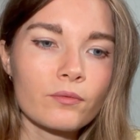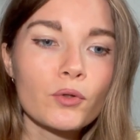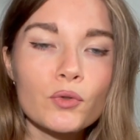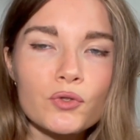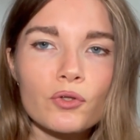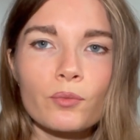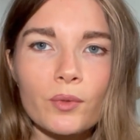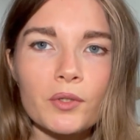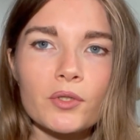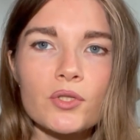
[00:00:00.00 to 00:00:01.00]
future
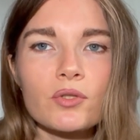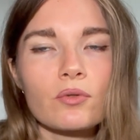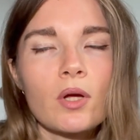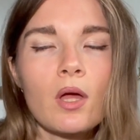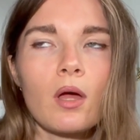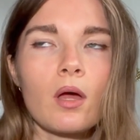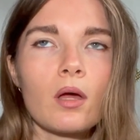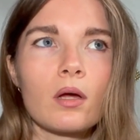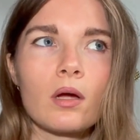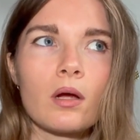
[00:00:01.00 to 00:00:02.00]
partners to
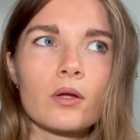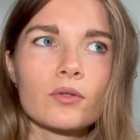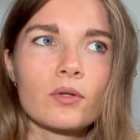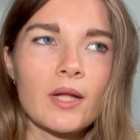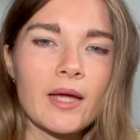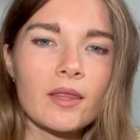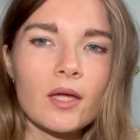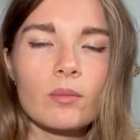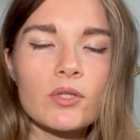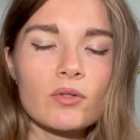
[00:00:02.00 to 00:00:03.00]
like
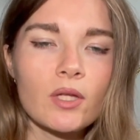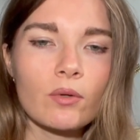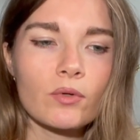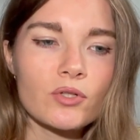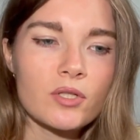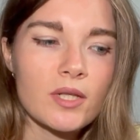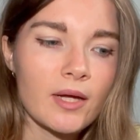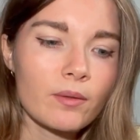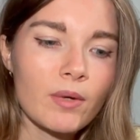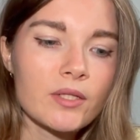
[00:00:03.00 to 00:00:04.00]
them. And so they were just
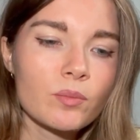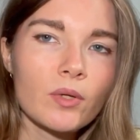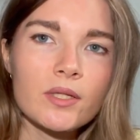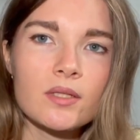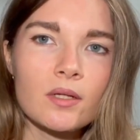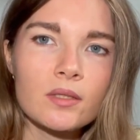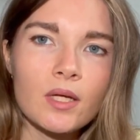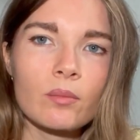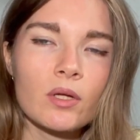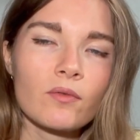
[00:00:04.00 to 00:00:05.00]
like manipulating
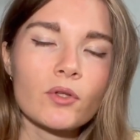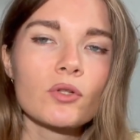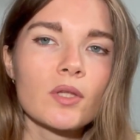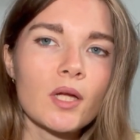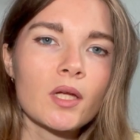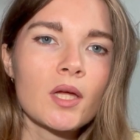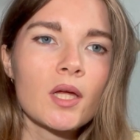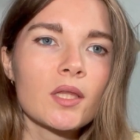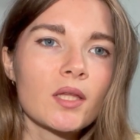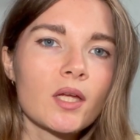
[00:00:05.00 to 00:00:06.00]
them, even though they
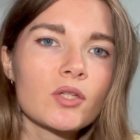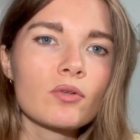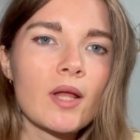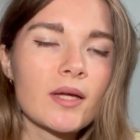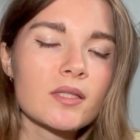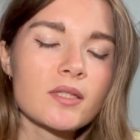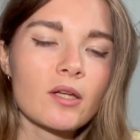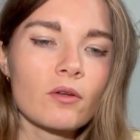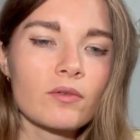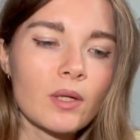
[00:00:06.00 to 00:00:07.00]
knew like
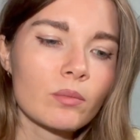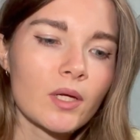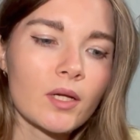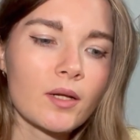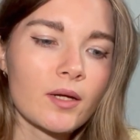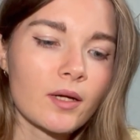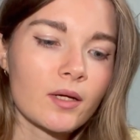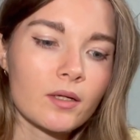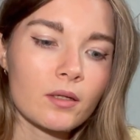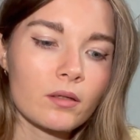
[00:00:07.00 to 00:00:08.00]
inside of them that like
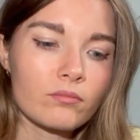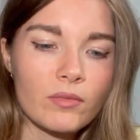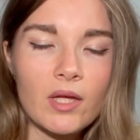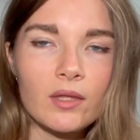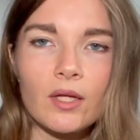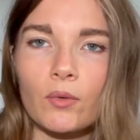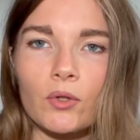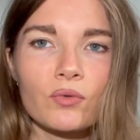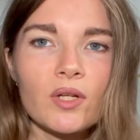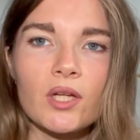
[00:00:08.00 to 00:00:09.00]
they
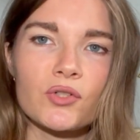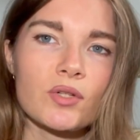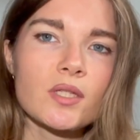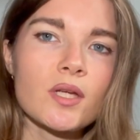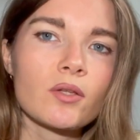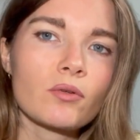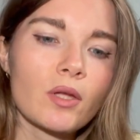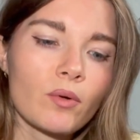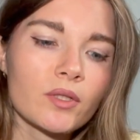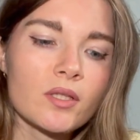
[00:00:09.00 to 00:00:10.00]
weren't really interested, you know. They
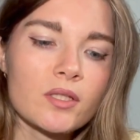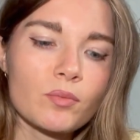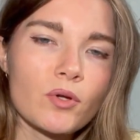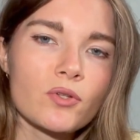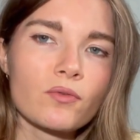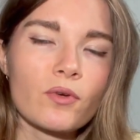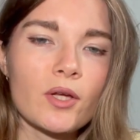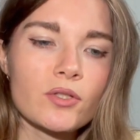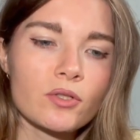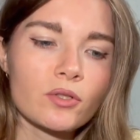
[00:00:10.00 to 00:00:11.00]
wanted this person for
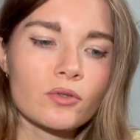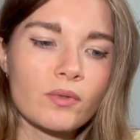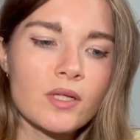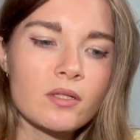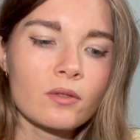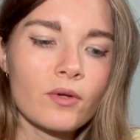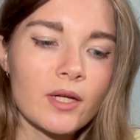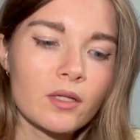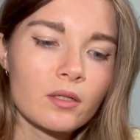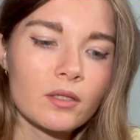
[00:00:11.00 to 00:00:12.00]
like a certain reason, for
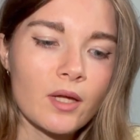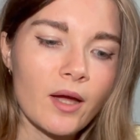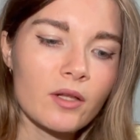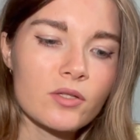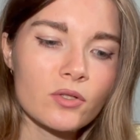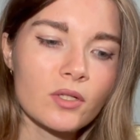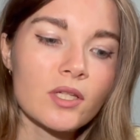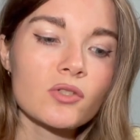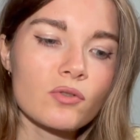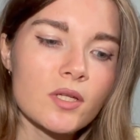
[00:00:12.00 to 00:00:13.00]
like they had a certain
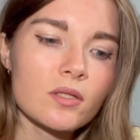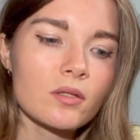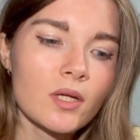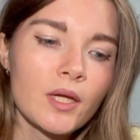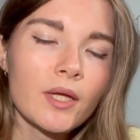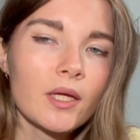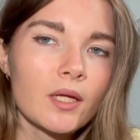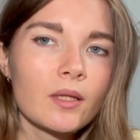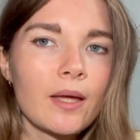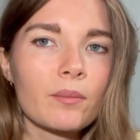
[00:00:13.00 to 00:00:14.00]
interest
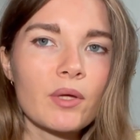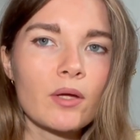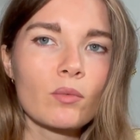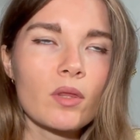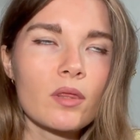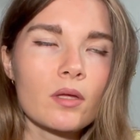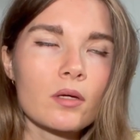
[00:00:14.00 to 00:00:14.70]
in like being with